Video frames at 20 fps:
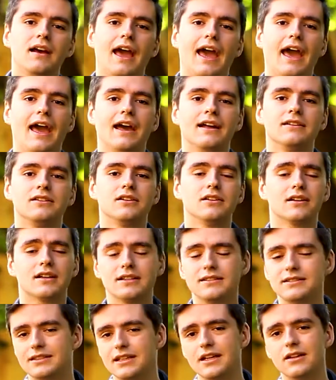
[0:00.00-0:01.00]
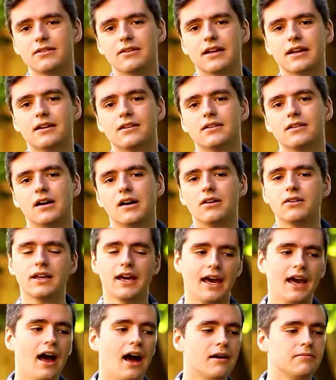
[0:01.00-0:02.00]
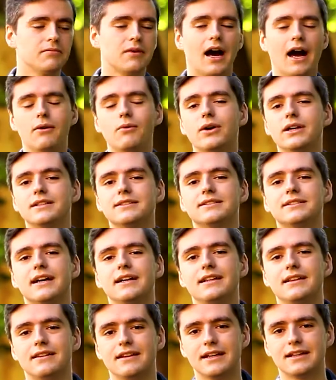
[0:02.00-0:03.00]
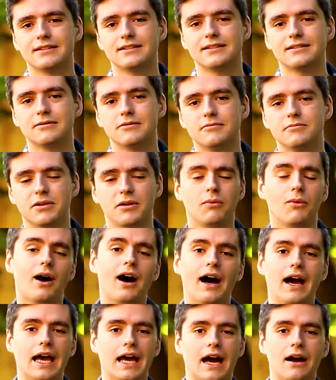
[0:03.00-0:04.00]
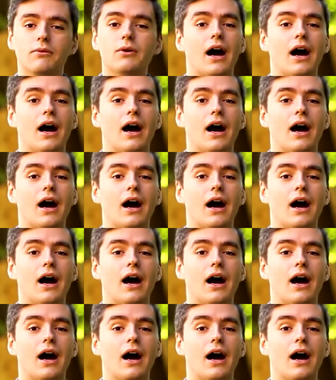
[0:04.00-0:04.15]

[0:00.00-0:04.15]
and you're considering, okay, I want to study this, but why?